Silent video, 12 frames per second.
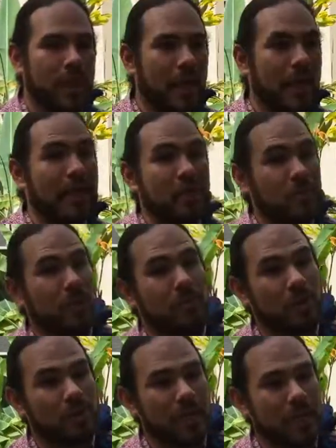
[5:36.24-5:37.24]
And as you might be
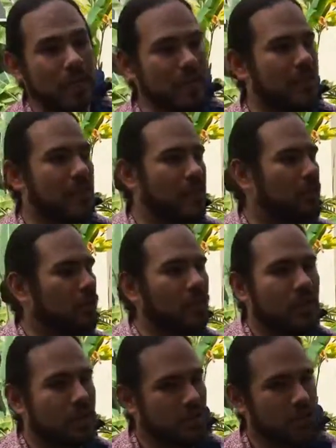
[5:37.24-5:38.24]
able to guess, they don't
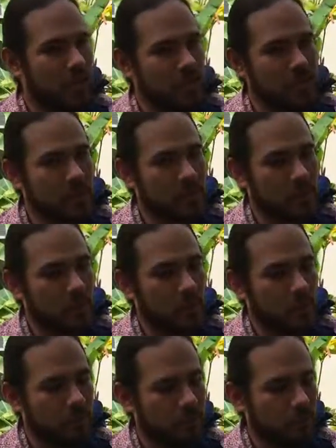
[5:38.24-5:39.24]
digest plastics very
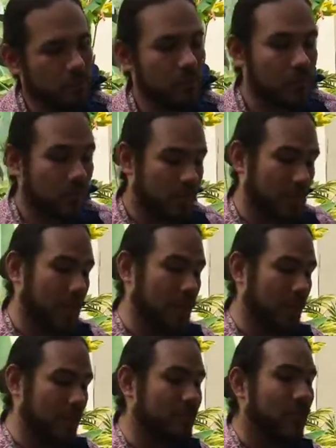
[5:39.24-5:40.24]
well. So sometimes they
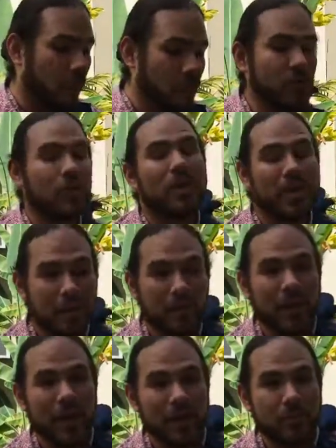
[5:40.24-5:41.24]
can also kill the
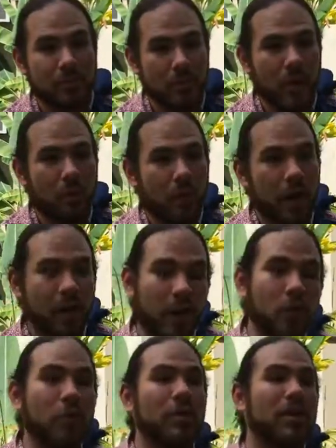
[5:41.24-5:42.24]
animals outright. Not
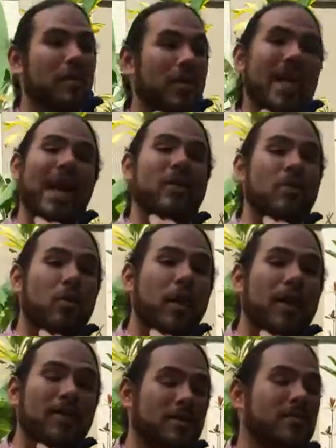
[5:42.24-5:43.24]
only in a mechanical
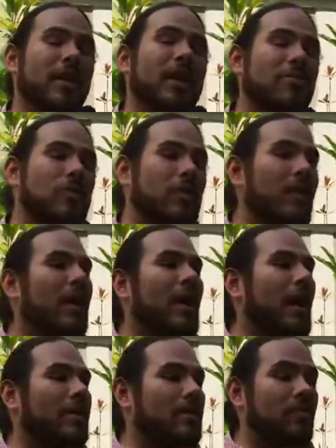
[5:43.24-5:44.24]
way, as if the animal
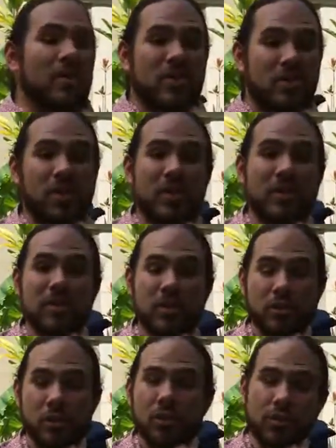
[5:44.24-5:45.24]
had something stuck in its
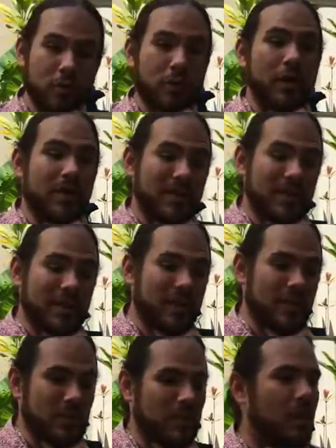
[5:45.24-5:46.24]
throat or in its
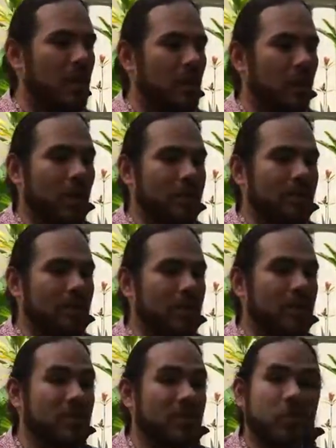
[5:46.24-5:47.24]
intestines, but
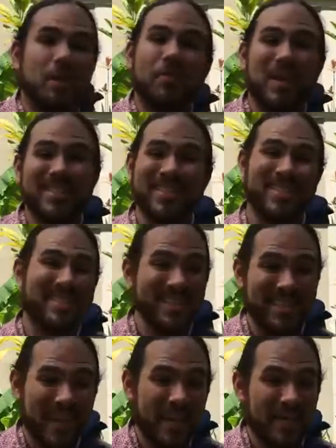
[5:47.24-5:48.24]
because of what the plastics
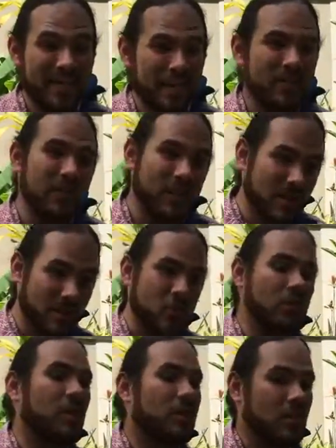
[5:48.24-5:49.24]
contain as it attempts to
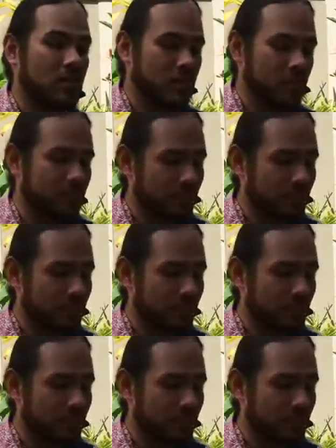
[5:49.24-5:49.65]
digest it.